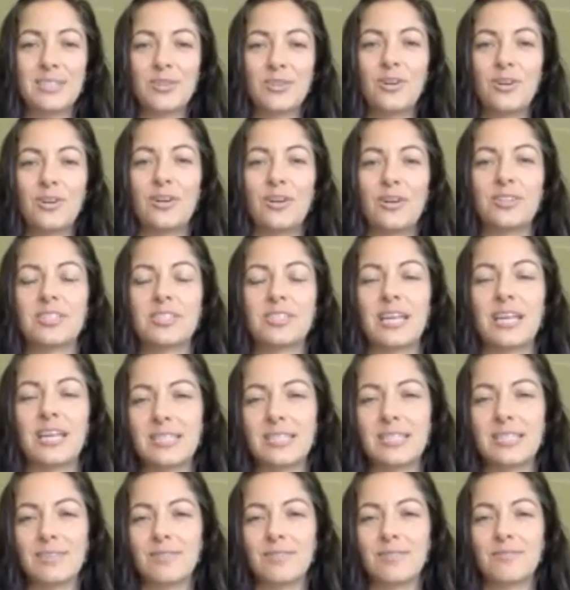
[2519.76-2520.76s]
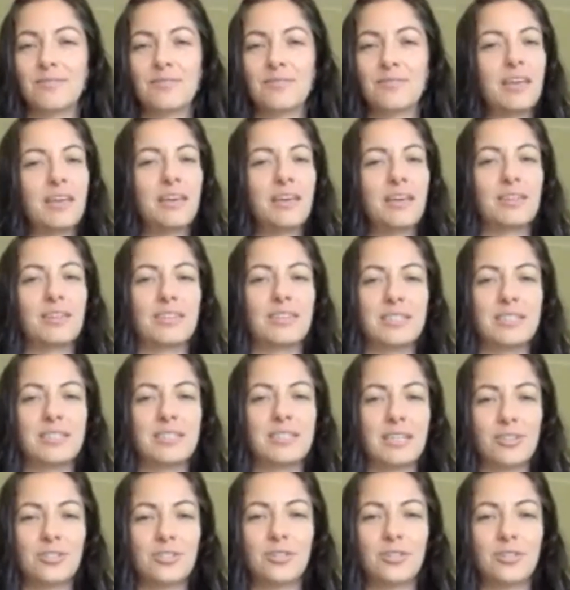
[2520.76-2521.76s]
These are all signs of
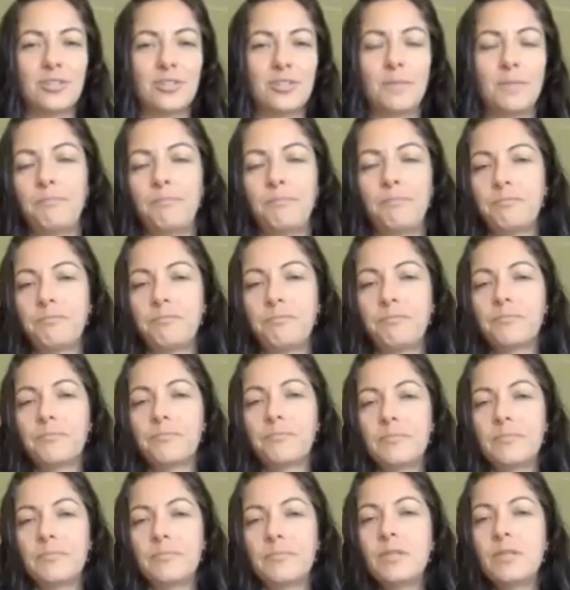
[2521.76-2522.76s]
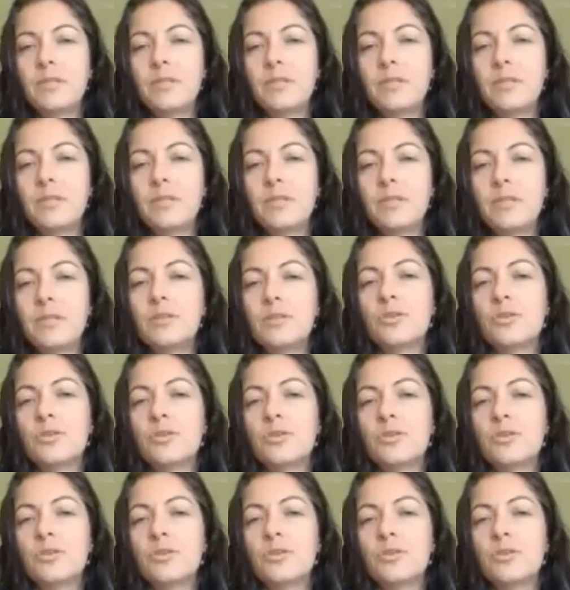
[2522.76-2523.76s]
healthy digestion. So
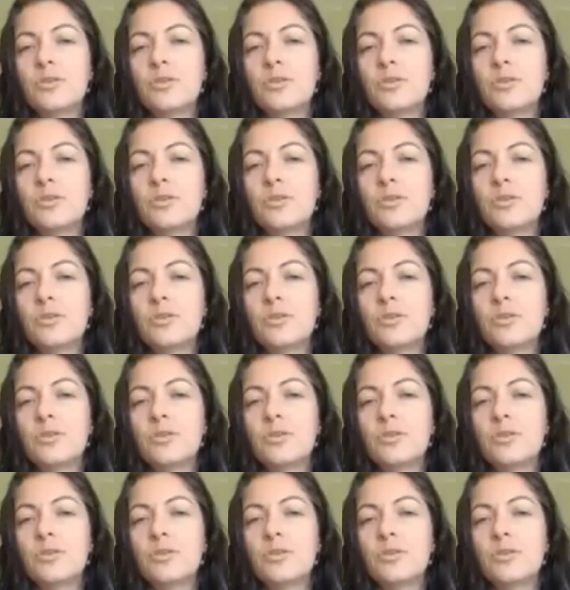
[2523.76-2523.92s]
this